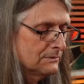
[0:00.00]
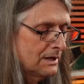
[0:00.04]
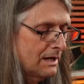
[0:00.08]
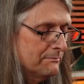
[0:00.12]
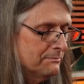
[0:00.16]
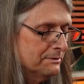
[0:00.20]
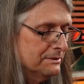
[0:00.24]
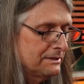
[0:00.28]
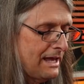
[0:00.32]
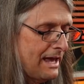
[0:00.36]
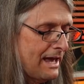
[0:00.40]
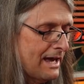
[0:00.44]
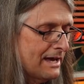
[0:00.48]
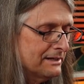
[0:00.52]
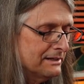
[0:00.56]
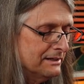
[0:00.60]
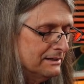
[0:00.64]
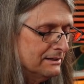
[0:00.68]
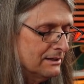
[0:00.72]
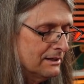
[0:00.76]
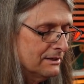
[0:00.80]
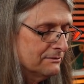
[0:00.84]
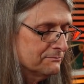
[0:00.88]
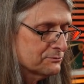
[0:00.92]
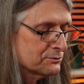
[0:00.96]
I've been
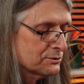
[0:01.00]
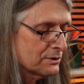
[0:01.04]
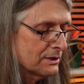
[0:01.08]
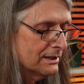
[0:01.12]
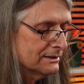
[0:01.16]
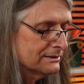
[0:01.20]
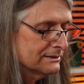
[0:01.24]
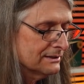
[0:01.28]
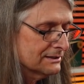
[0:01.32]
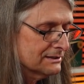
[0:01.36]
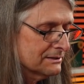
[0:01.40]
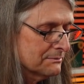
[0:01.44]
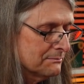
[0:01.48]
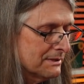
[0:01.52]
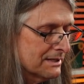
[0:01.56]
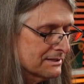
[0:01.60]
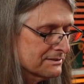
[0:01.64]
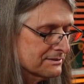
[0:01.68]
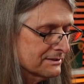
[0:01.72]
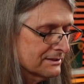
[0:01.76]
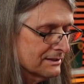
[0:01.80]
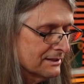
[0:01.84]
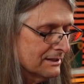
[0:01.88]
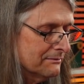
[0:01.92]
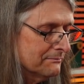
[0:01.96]
adding. I'm trying not to
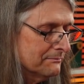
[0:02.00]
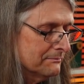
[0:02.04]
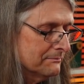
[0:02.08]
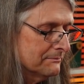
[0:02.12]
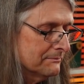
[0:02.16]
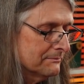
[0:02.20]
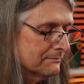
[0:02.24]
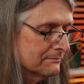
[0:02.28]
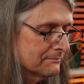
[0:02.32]
mess it up.